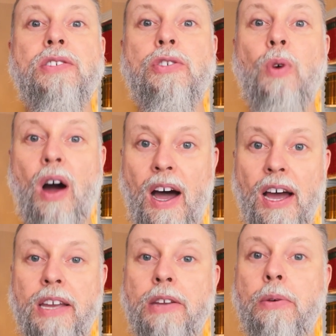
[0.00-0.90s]
do
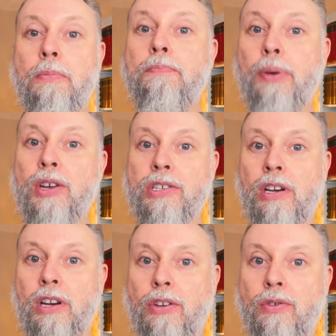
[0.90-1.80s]
I
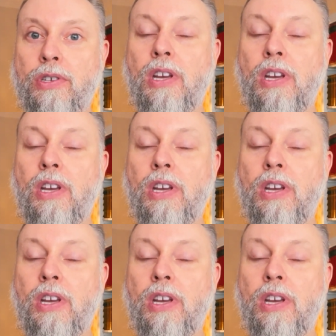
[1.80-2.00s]
personally use?